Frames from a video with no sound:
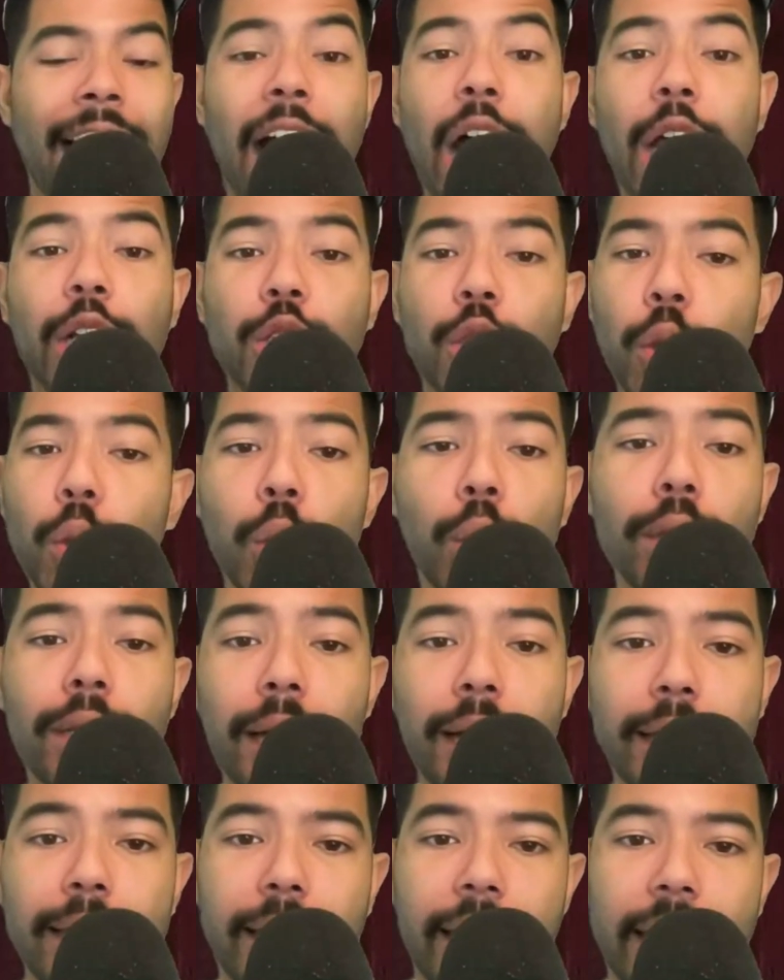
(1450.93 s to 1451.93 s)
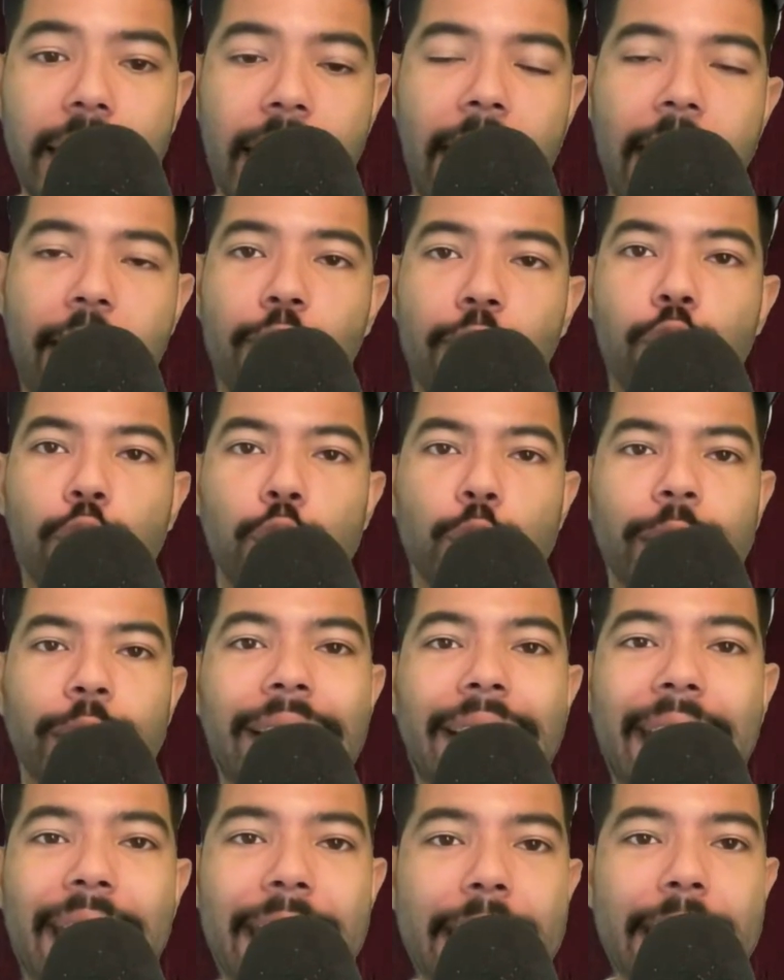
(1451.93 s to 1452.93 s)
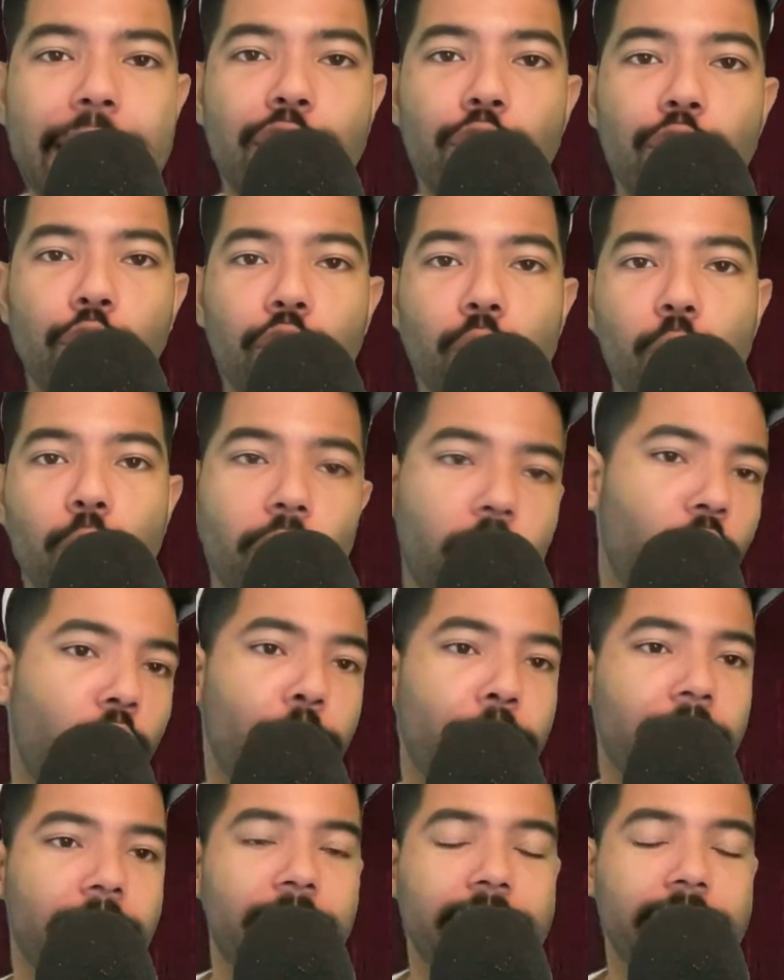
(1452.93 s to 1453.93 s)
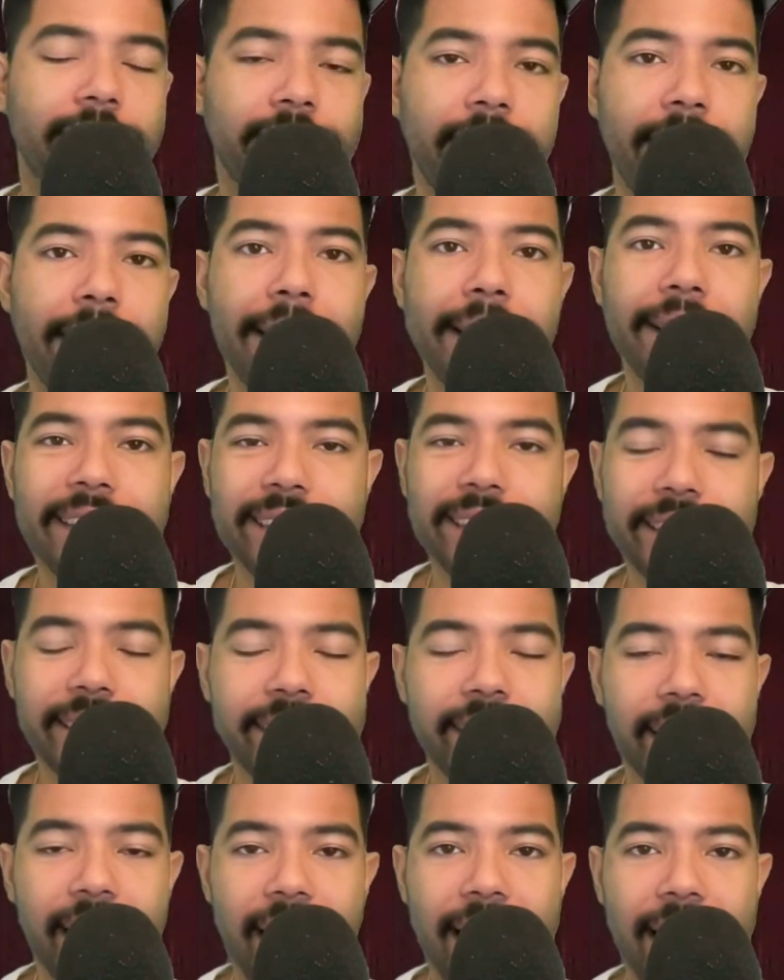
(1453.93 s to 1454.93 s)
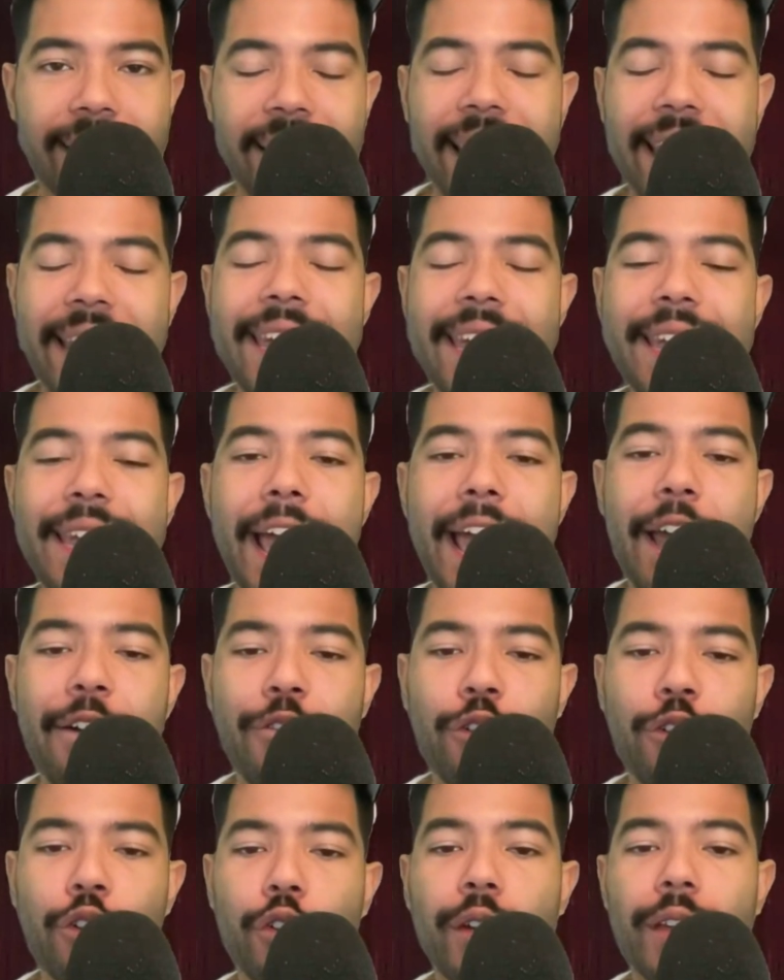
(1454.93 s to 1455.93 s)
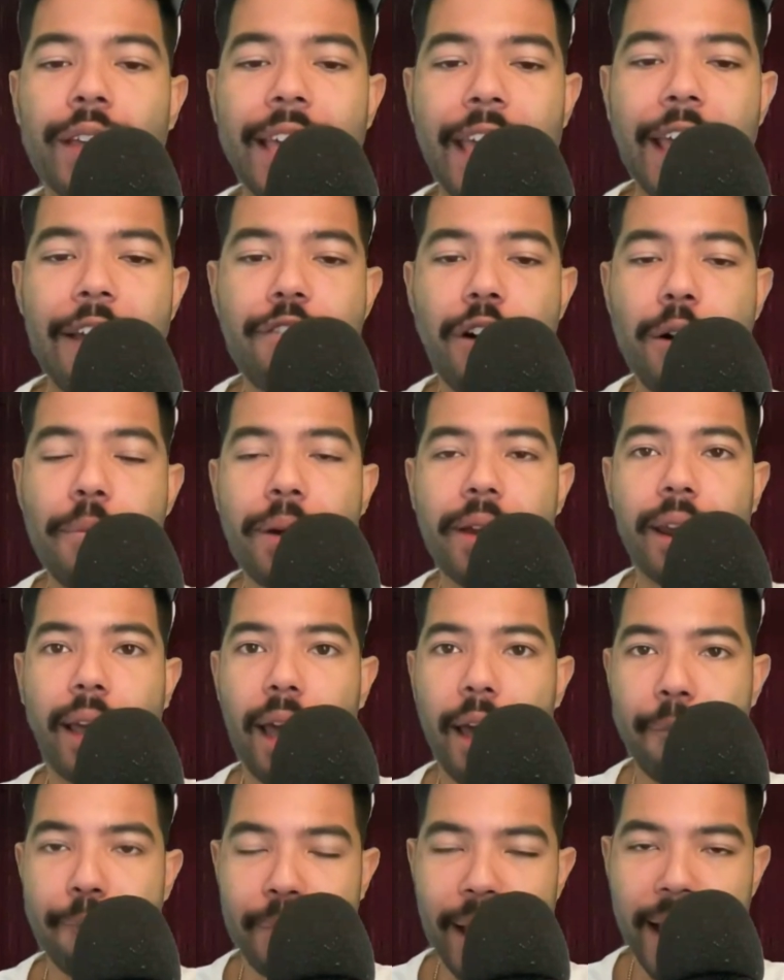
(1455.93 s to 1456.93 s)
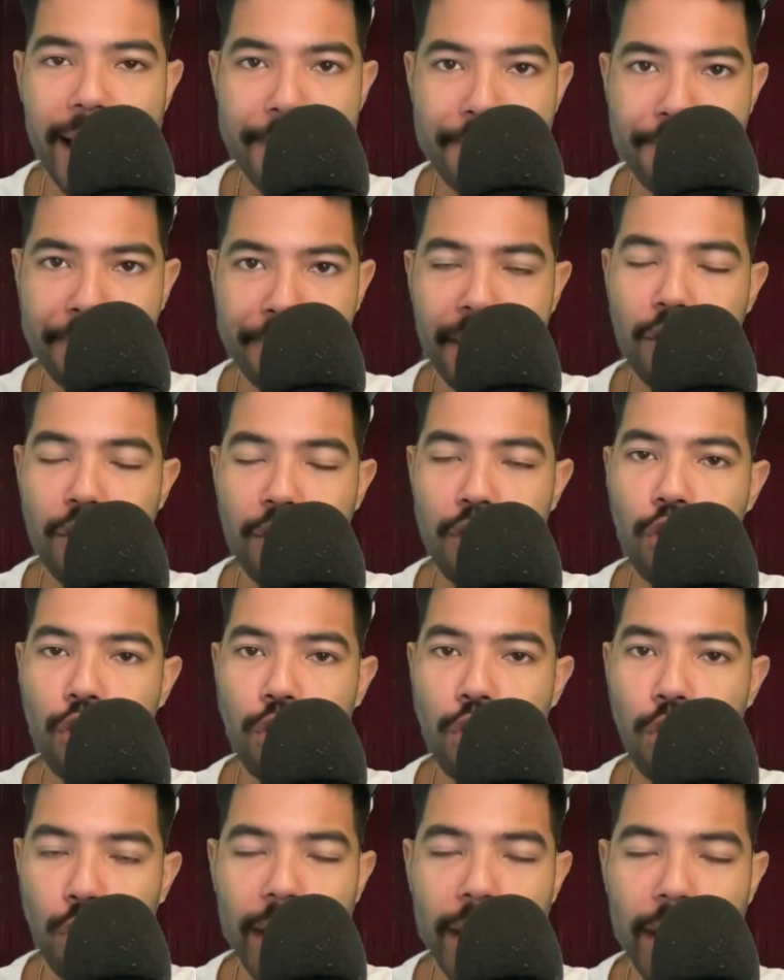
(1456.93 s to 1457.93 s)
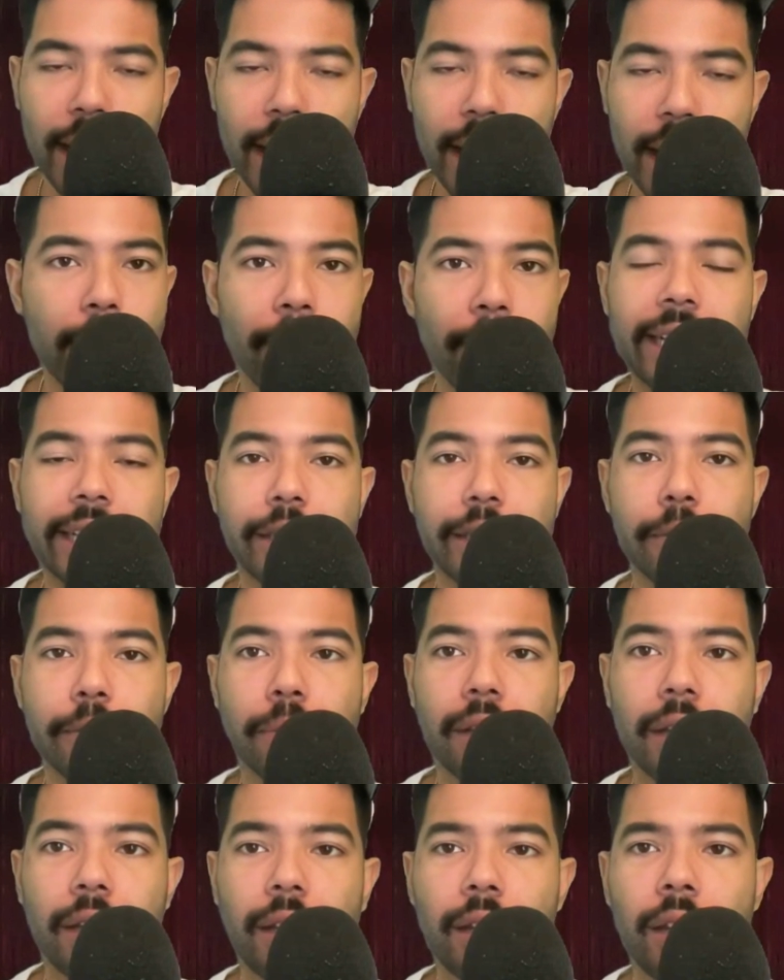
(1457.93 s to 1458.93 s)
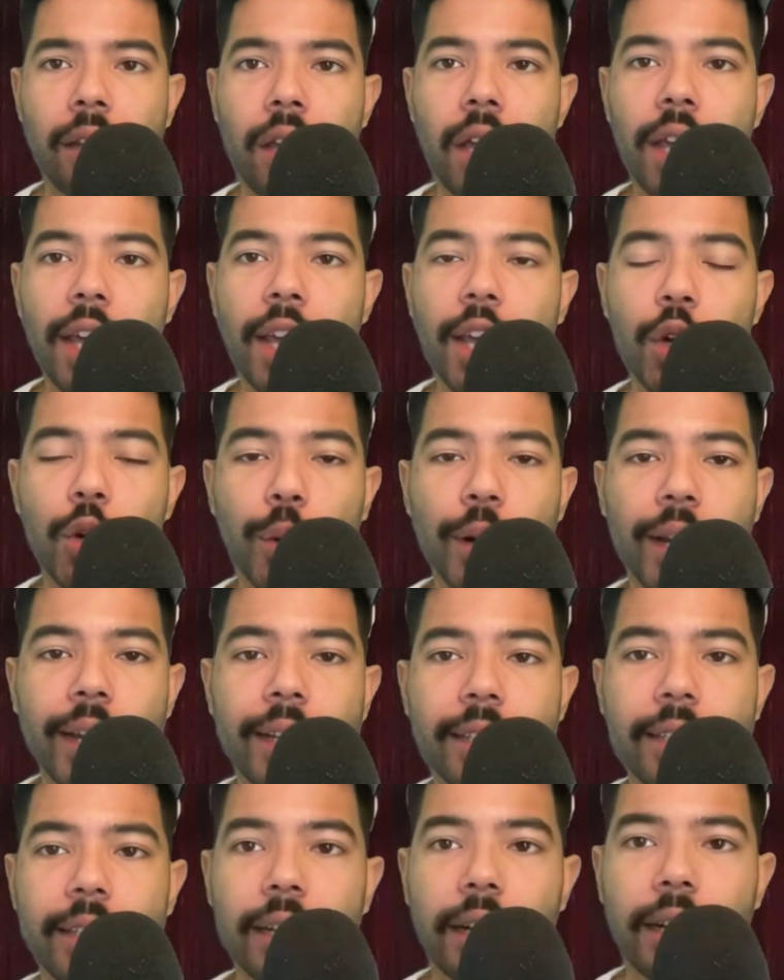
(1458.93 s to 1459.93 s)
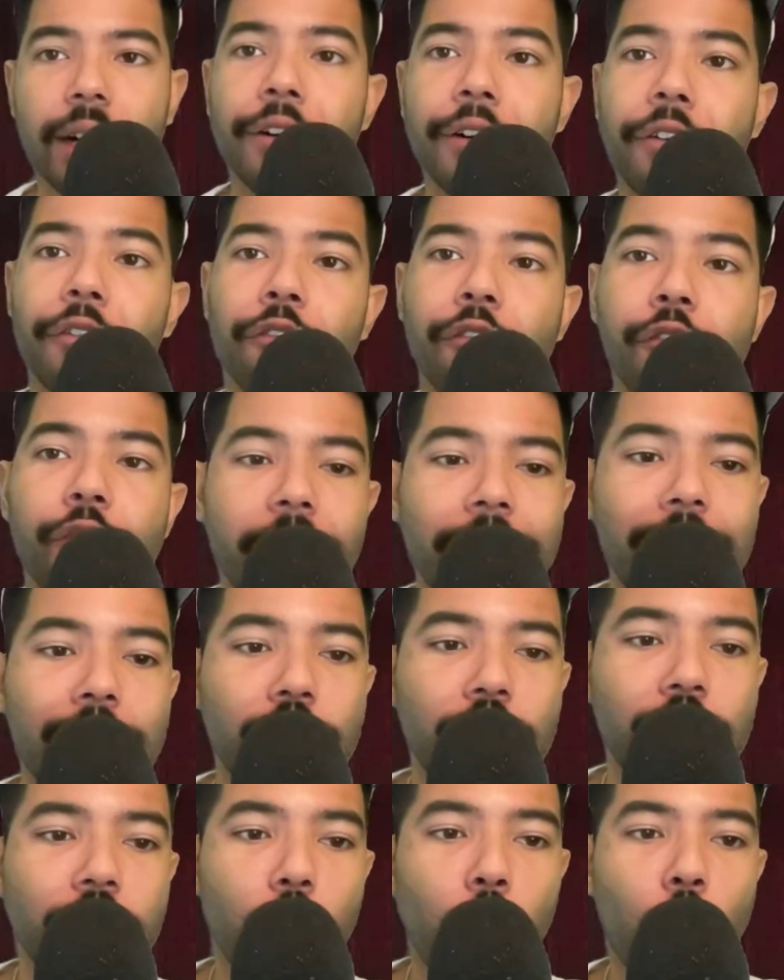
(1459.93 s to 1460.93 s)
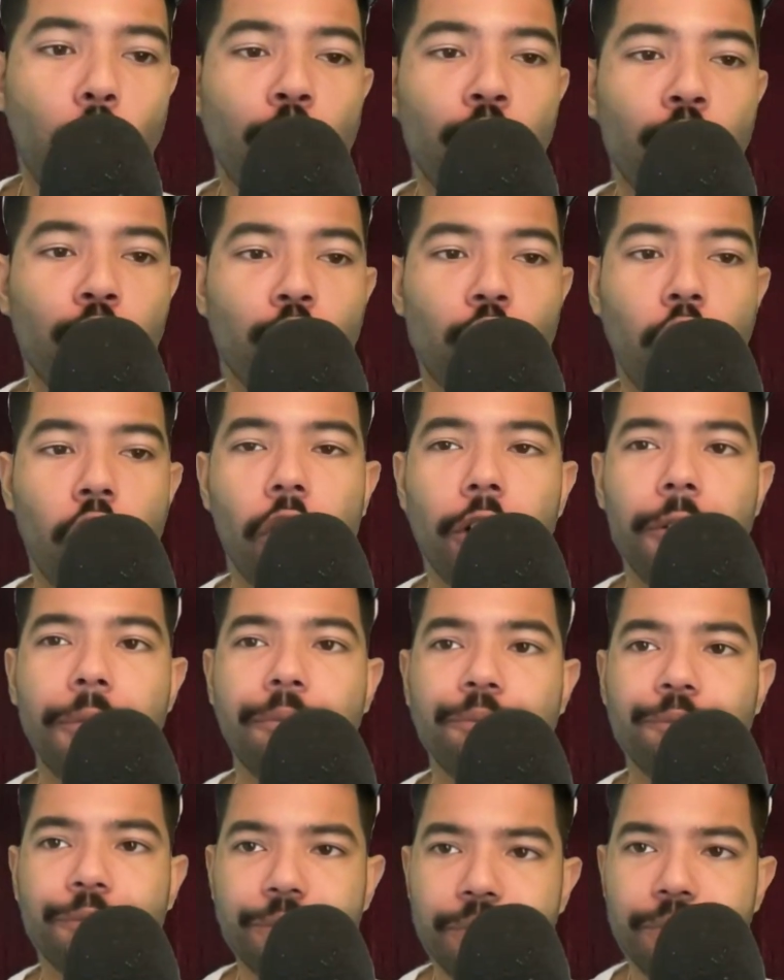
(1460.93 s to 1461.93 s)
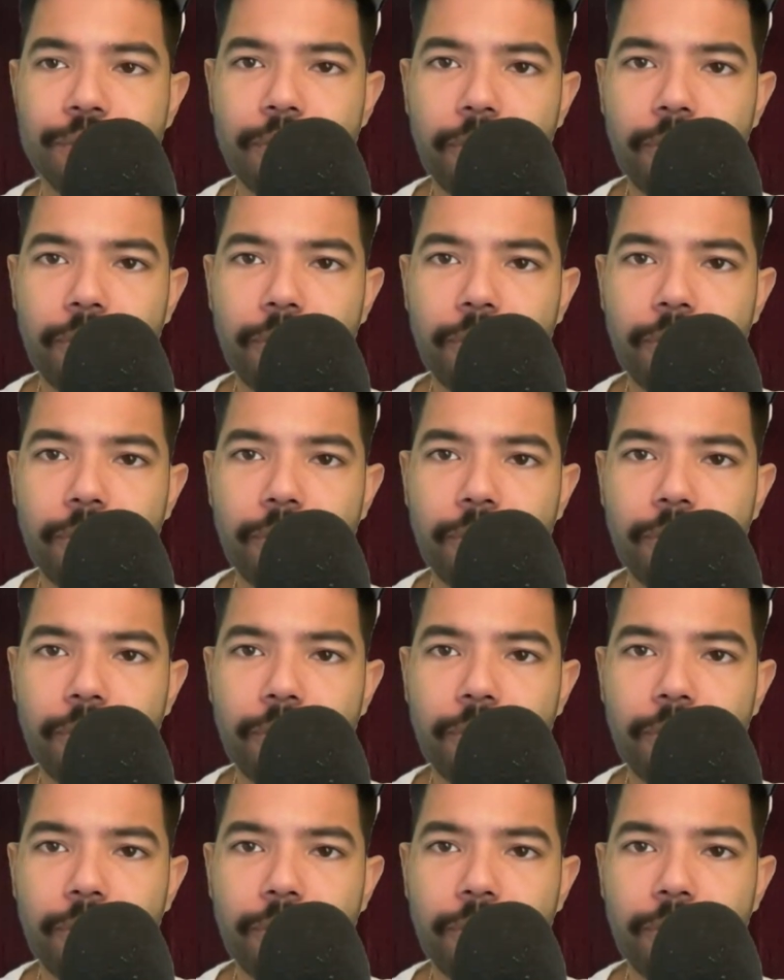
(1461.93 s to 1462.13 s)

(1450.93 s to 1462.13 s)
a 298 average and an 831 OPS. This is a guy that never gave up an at-bat. Great plate discipline, great vision overall.